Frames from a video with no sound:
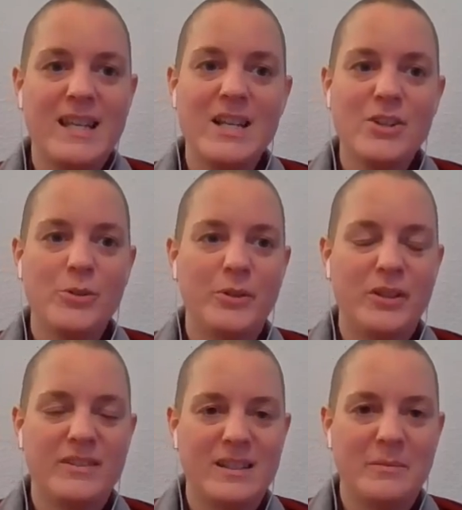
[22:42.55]
into
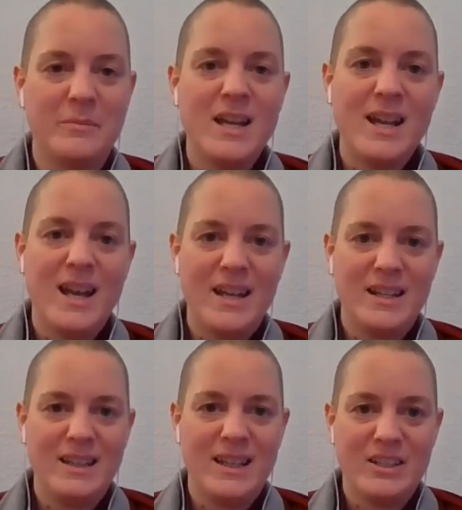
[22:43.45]
Buddhism at
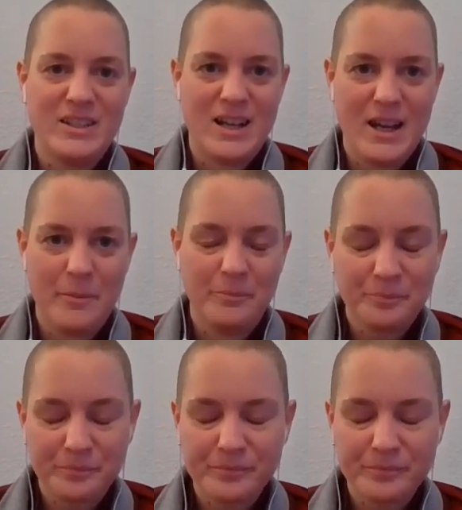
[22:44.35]
a later time.